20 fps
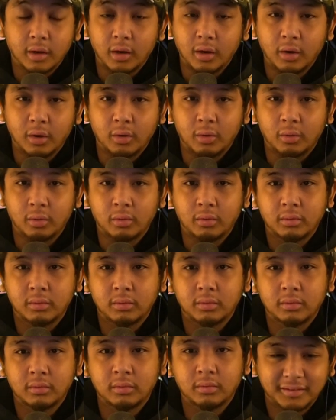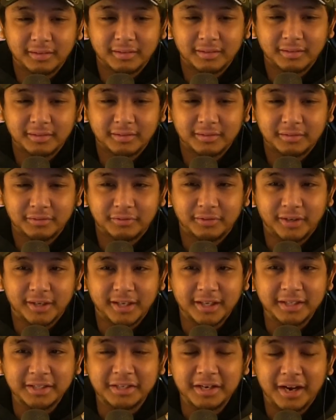Oh,
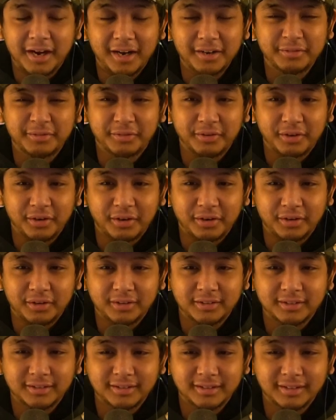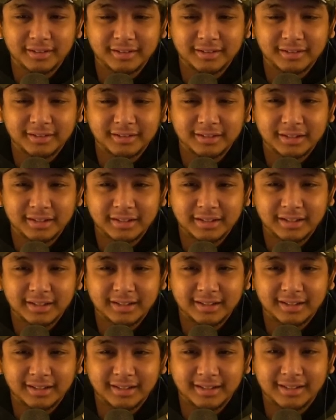fucking Gonfall,
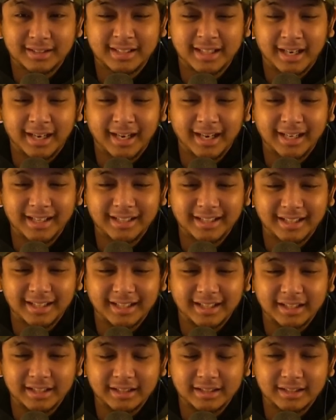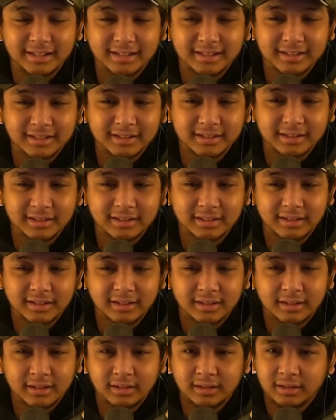the Sky Knight.
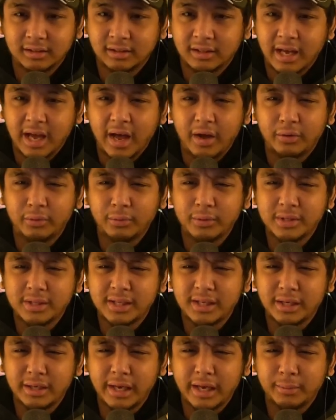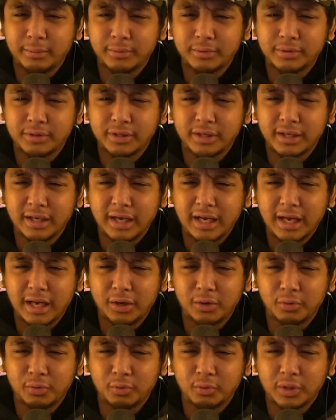How is he able to
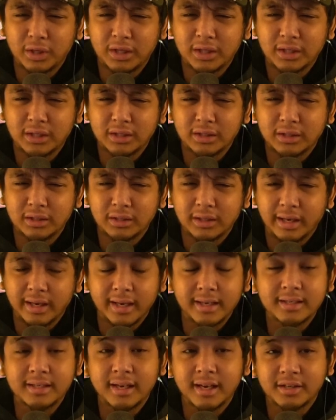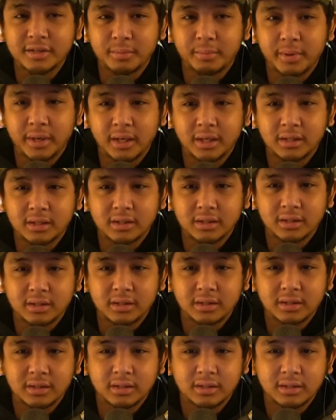outrun? I guess he has a
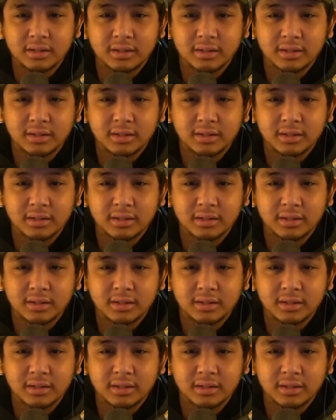Pegasus.